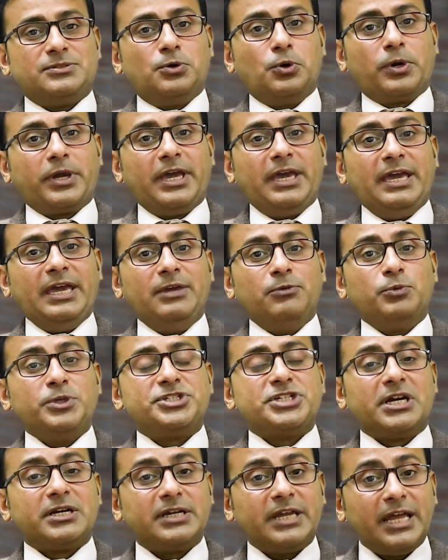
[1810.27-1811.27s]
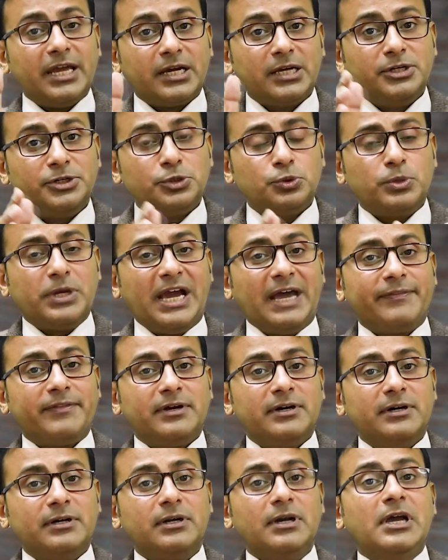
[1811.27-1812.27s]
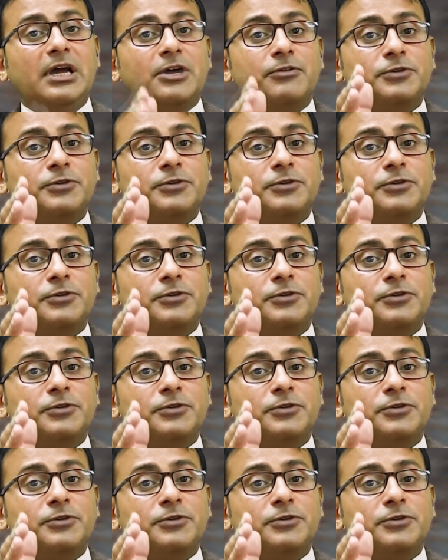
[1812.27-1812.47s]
okay, which are taken together,